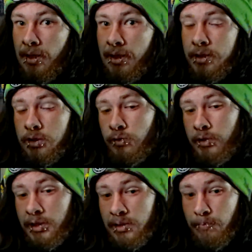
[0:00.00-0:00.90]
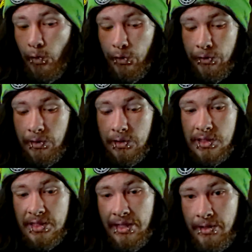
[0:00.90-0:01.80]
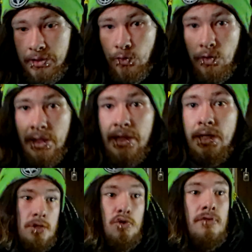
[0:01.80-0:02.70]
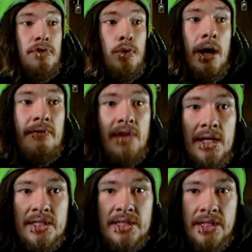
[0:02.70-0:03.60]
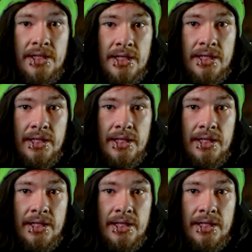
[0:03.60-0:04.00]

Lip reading: into the spoilers territory. So if you have not seen it